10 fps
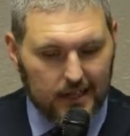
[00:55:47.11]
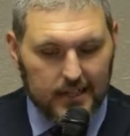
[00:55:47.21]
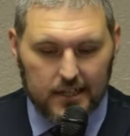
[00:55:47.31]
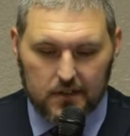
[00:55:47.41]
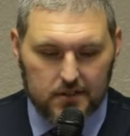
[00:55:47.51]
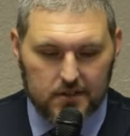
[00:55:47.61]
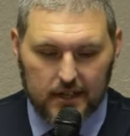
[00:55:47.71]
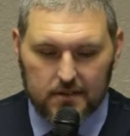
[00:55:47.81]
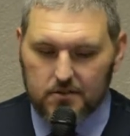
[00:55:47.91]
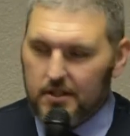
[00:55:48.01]
And neither does
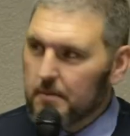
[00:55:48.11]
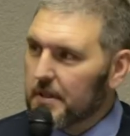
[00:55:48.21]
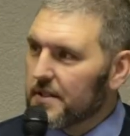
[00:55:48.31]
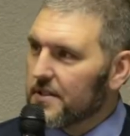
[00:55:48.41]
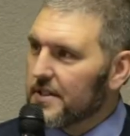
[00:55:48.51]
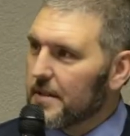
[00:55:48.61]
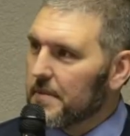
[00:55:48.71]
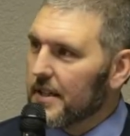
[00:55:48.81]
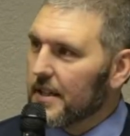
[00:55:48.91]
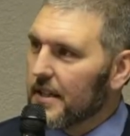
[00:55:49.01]
Anderson. He believes the same
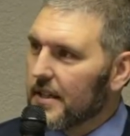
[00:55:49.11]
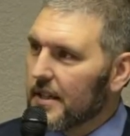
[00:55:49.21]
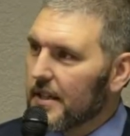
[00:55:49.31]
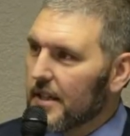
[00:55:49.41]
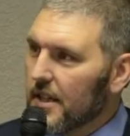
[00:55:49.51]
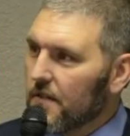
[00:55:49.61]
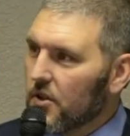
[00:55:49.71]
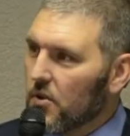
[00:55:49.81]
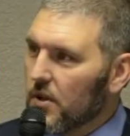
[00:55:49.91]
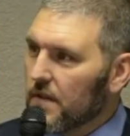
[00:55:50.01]
thing. If
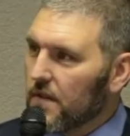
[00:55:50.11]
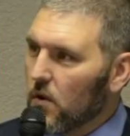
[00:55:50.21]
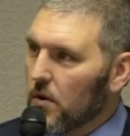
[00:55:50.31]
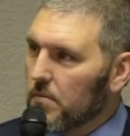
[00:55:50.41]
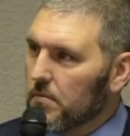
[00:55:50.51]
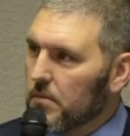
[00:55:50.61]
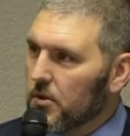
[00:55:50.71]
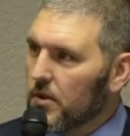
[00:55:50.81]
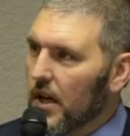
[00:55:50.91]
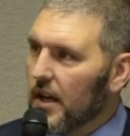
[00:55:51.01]
you don't conform,
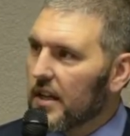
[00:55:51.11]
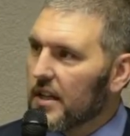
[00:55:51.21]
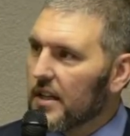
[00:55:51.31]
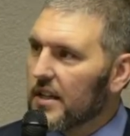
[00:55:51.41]
you die.